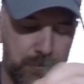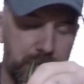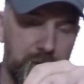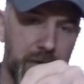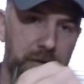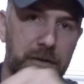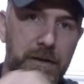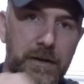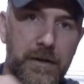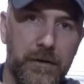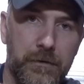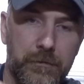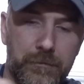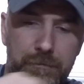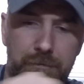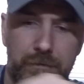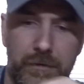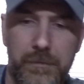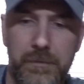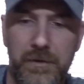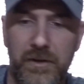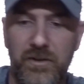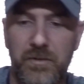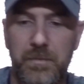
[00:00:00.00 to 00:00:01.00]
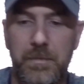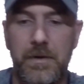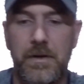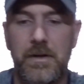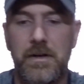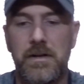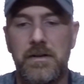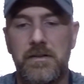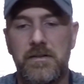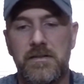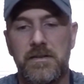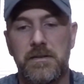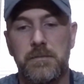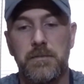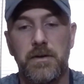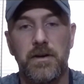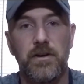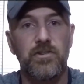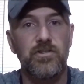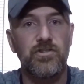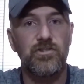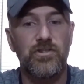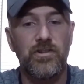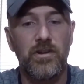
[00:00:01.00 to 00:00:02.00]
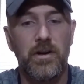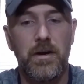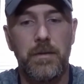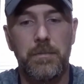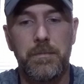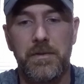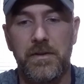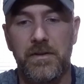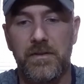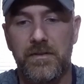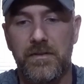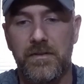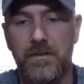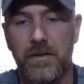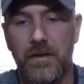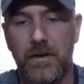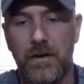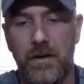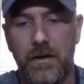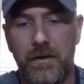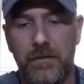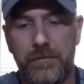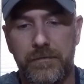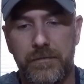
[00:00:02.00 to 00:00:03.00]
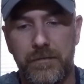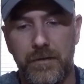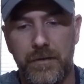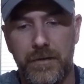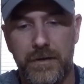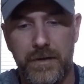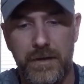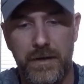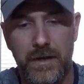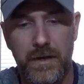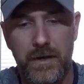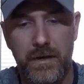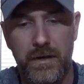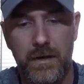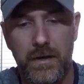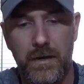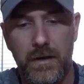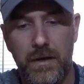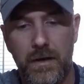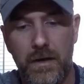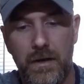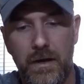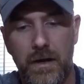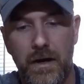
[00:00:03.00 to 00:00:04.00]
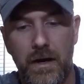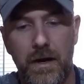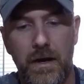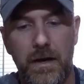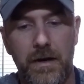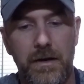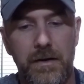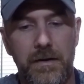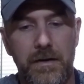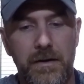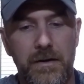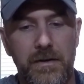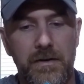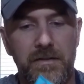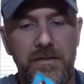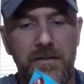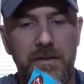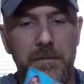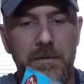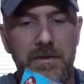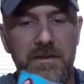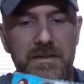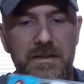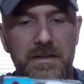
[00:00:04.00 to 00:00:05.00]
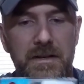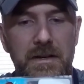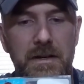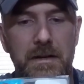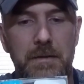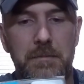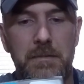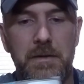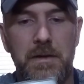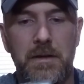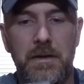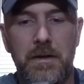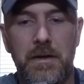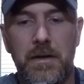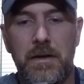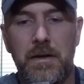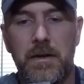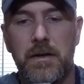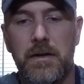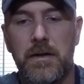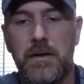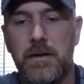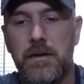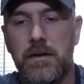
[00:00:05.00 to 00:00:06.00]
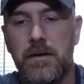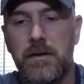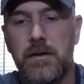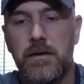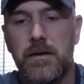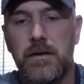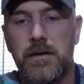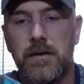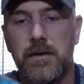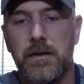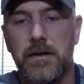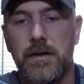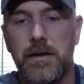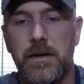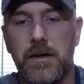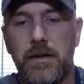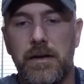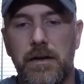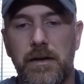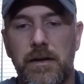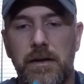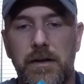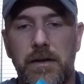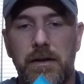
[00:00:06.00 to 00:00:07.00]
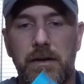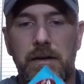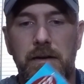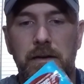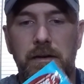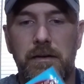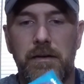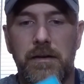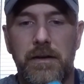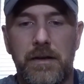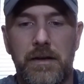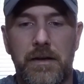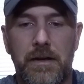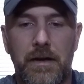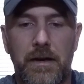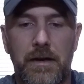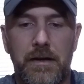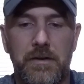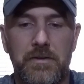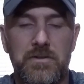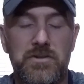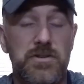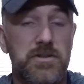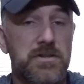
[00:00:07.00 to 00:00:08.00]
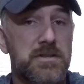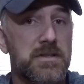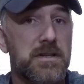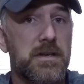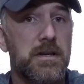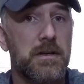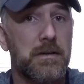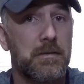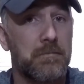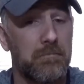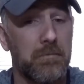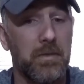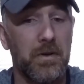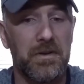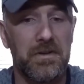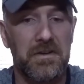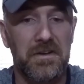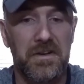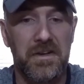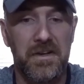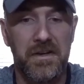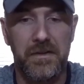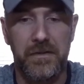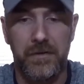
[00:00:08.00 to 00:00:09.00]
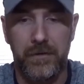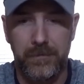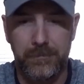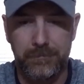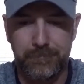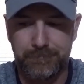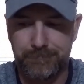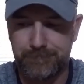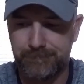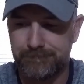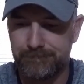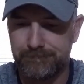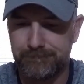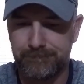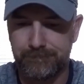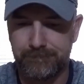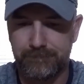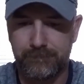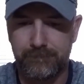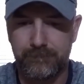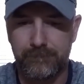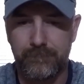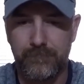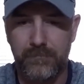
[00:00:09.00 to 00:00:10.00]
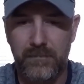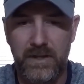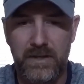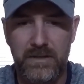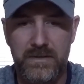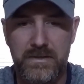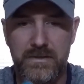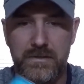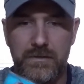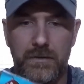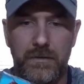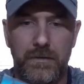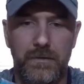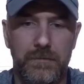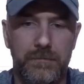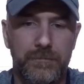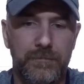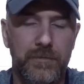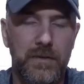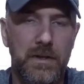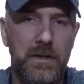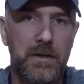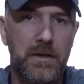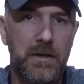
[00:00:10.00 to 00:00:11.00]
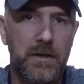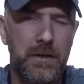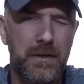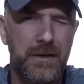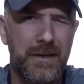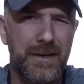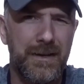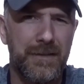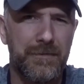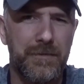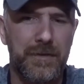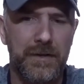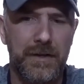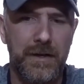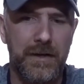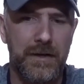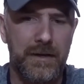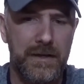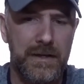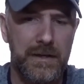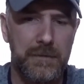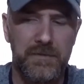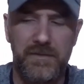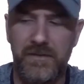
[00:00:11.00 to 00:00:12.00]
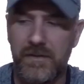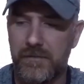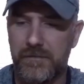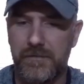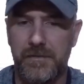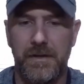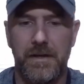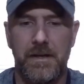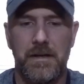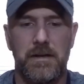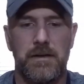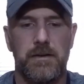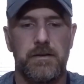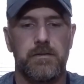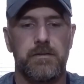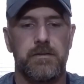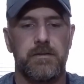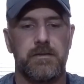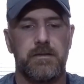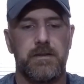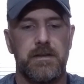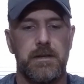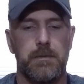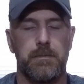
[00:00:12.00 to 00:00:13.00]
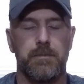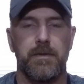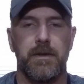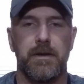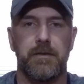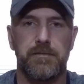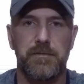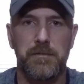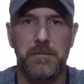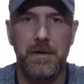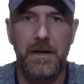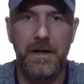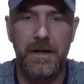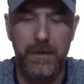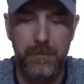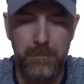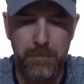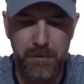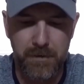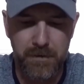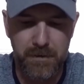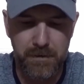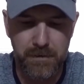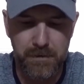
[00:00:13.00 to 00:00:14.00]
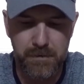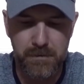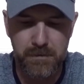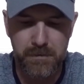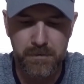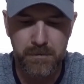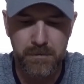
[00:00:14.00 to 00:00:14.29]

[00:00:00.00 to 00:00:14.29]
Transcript: Found that from experience in my shop. It's awfully hot in there in the summertime, and they kind of just blend together. So have to kind of keep stuff in the house, keep that from happening.